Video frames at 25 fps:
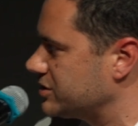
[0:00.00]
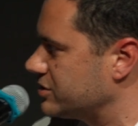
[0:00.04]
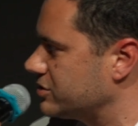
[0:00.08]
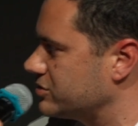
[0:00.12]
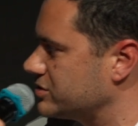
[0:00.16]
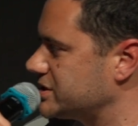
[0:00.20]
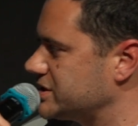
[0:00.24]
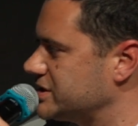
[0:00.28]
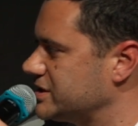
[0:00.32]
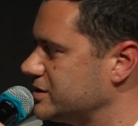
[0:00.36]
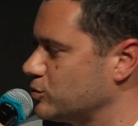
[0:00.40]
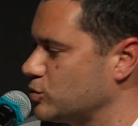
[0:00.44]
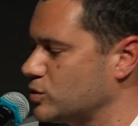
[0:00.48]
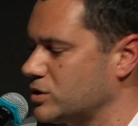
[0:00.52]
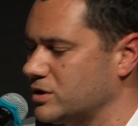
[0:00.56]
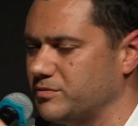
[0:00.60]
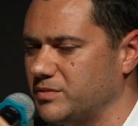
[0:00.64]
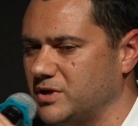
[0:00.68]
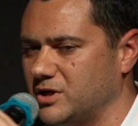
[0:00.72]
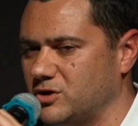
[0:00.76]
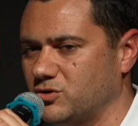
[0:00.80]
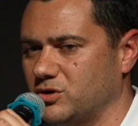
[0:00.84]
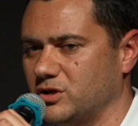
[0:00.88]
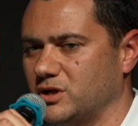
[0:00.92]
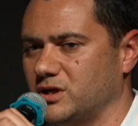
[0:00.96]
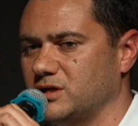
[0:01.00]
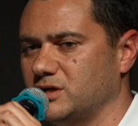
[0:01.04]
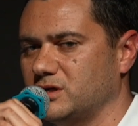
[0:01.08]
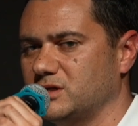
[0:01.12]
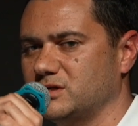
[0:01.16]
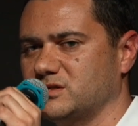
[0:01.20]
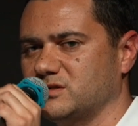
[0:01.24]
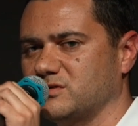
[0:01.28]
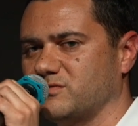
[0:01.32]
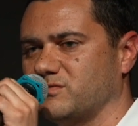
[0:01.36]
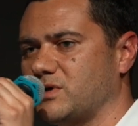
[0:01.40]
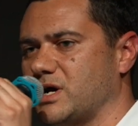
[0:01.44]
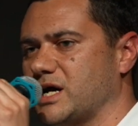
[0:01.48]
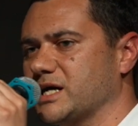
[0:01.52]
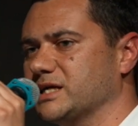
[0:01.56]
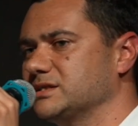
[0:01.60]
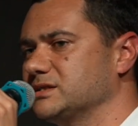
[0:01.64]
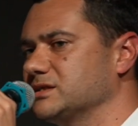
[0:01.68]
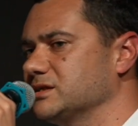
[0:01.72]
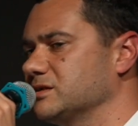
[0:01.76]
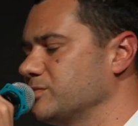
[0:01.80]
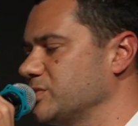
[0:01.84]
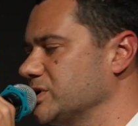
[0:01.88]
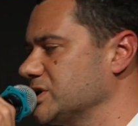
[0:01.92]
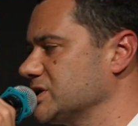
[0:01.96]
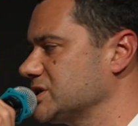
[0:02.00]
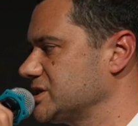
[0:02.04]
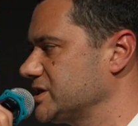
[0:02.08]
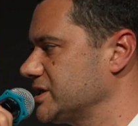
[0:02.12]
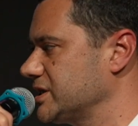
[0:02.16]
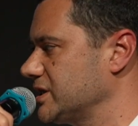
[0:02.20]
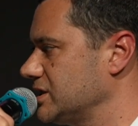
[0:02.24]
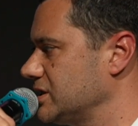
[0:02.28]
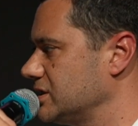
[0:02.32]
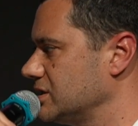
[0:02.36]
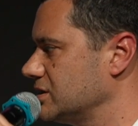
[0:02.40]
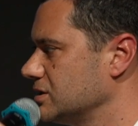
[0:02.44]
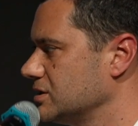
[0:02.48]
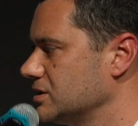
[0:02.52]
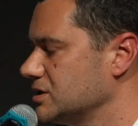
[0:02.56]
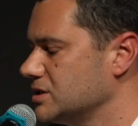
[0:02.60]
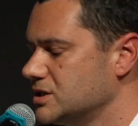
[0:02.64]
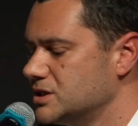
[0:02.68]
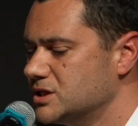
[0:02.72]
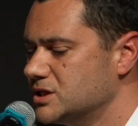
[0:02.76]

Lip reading: She didn't want to be credited as a writer, but she